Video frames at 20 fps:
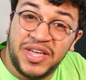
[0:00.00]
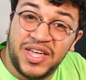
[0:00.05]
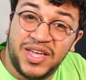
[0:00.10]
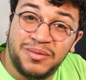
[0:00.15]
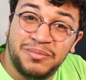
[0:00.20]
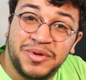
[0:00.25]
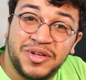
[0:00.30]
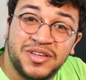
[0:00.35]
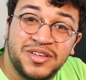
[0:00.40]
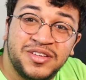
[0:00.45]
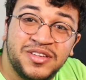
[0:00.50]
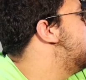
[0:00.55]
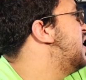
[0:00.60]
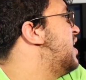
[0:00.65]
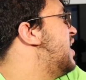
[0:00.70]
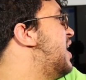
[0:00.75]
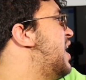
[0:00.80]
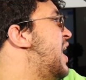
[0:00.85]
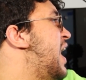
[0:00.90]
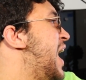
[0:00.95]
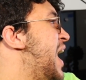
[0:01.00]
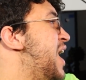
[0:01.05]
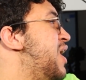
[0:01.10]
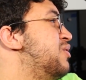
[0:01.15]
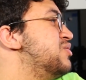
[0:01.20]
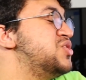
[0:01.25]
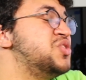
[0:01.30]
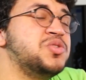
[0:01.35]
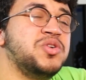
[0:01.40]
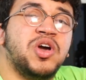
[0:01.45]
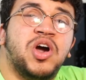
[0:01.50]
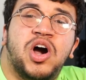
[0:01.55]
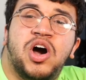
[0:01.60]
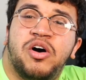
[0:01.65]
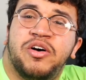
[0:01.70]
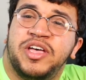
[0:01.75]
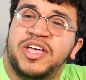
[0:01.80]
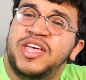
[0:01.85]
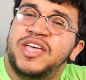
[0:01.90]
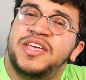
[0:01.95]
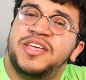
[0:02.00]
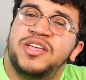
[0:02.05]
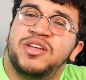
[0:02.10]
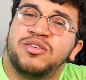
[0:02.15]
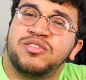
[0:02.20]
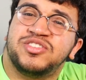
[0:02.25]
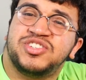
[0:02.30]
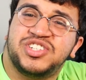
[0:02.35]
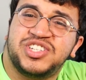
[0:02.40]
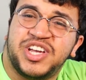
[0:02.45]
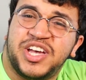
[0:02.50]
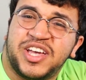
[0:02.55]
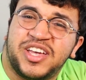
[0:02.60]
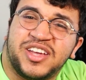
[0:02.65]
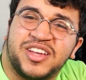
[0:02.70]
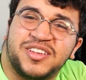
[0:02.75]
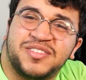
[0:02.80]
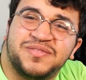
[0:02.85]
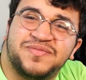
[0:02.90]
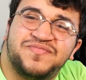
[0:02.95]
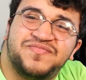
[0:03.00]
meme? How do y'all eat your chicken?